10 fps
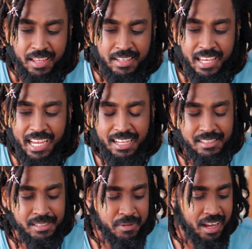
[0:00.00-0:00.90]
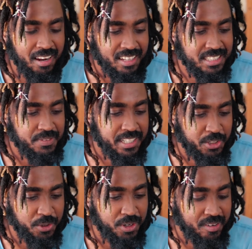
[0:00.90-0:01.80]
Yeah, and a lot of it
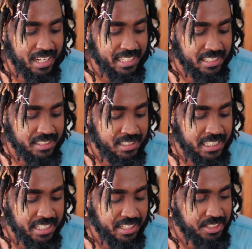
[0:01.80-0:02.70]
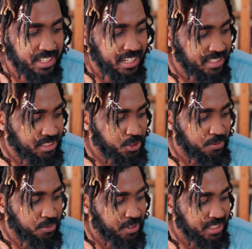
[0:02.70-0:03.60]
though, like in the teenage years and so
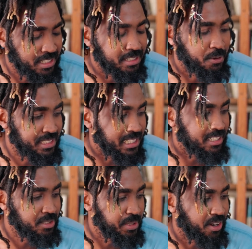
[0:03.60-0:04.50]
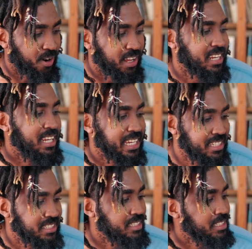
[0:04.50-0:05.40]
forth, they would tend to be called
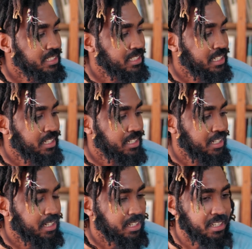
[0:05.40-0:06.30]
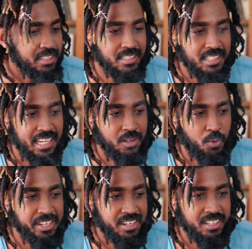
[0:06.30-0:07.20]
lazy. Because it's like,
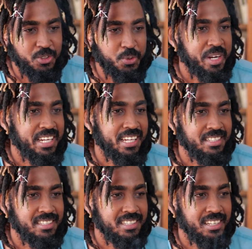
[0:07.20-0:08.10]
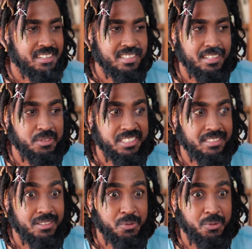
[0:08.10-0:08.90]
why are you not doing anything? It's like, it's